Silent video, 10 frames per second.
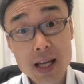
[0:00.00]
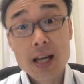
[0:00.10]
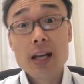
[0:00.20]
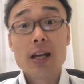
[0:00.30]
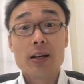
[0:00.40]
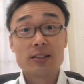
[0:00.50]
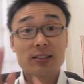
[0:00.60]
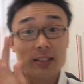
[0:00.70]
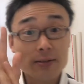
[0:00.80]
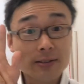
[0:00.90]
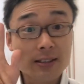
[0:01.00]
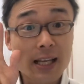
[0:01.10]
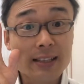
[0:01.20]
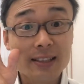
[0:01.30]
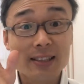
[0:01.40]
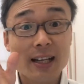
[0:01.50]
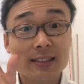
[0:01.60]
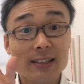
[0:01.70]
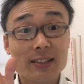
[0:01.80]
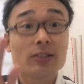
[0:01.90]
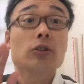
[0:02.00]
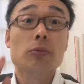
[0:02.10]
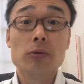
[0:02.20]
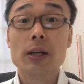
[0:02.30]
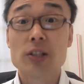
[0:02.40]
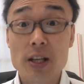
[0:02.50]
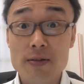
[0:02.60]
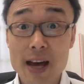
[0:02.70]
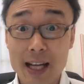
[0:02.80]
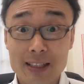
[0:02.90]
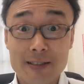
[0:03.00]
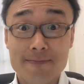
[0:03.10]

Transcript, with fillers: Here are seven exercises to achieve that.